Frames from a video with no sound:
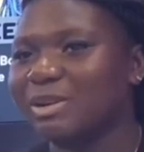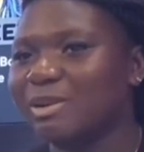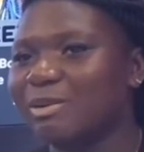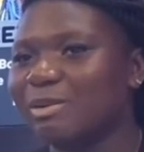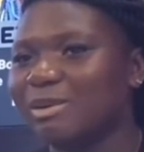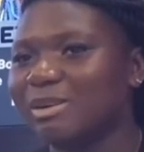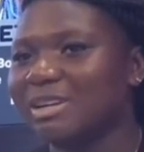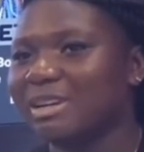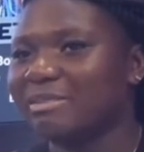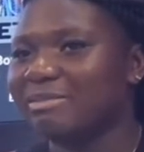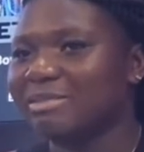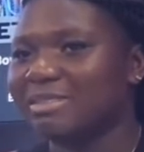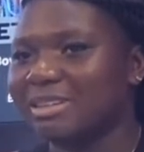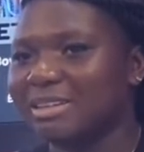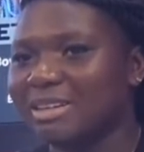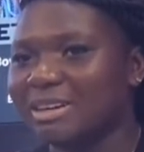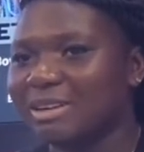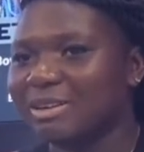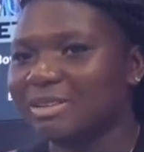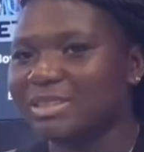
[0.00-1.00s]
going after
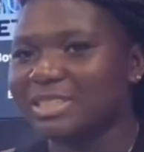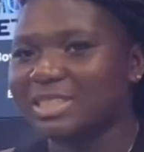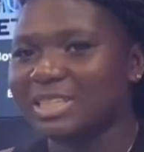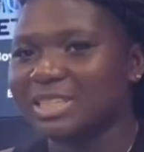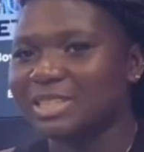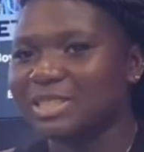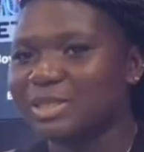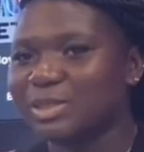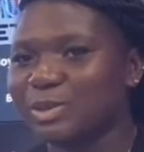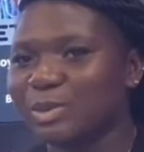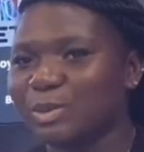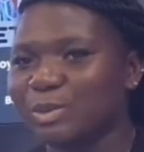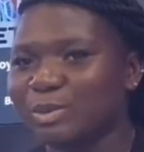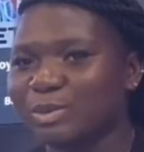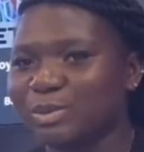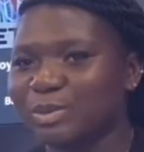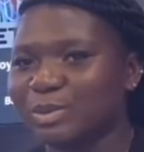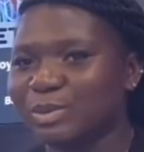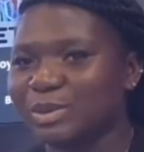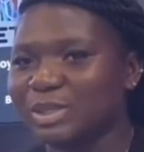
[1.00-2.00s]
girls just so
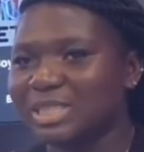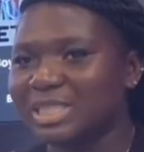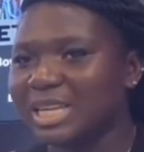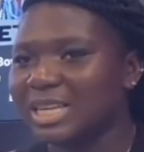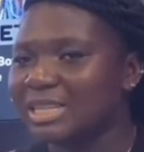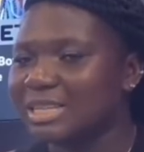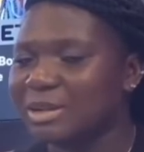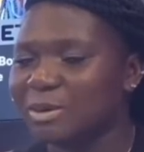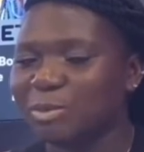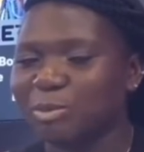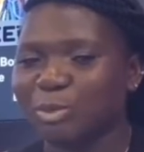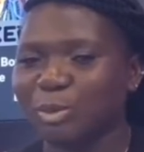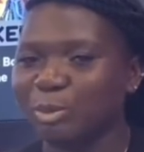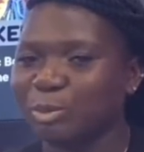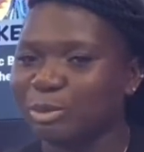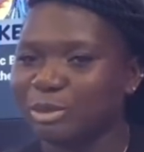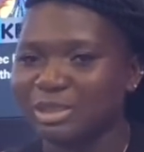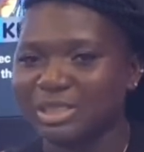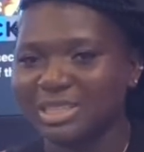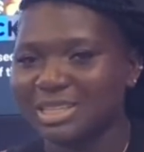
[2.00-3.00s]
you could send them
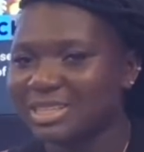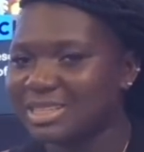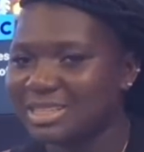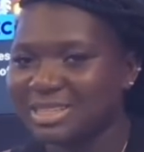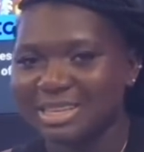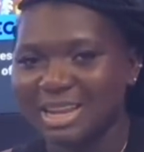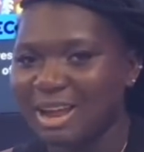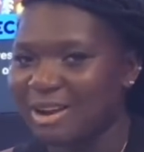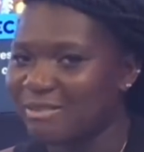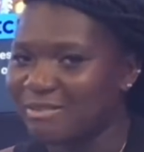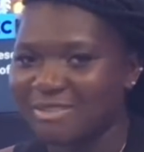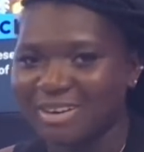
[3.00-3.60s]
momo. It's not